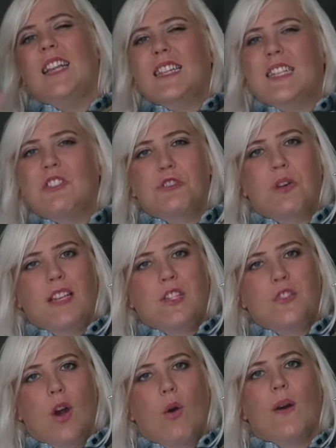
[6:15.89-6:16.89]
I like to let you
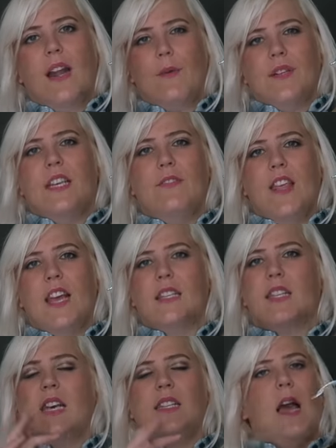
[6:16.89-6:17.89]
guys know when I receive things
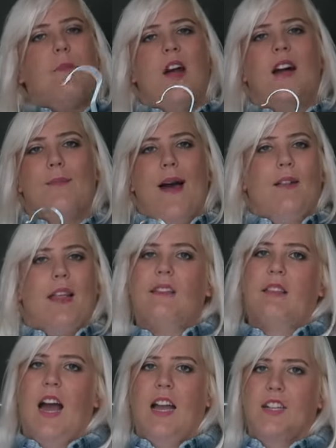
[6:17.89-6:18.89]
because I'm not about
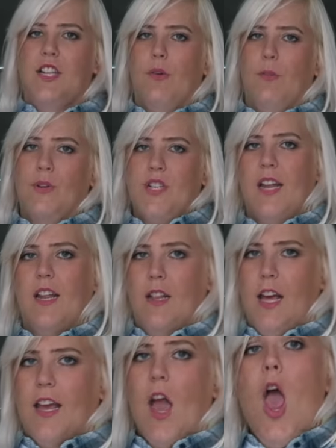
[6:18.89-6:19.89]
like lying to you and pretending
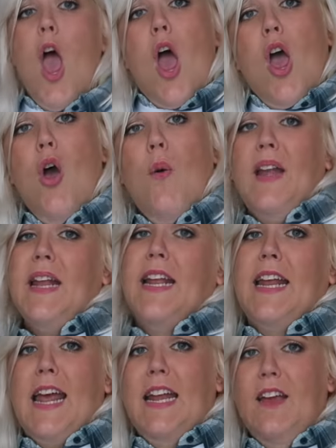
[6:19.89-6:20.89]
like, oh, I didn't
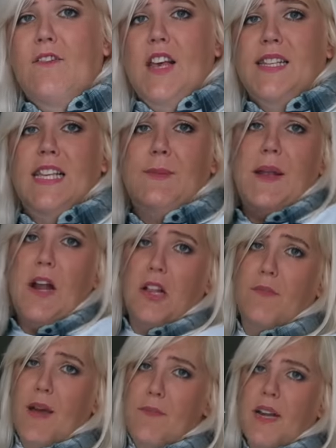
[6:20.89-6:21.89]
get any of this, I spent
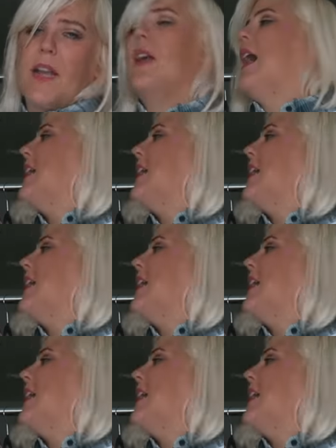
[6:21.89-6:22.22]
all of my money.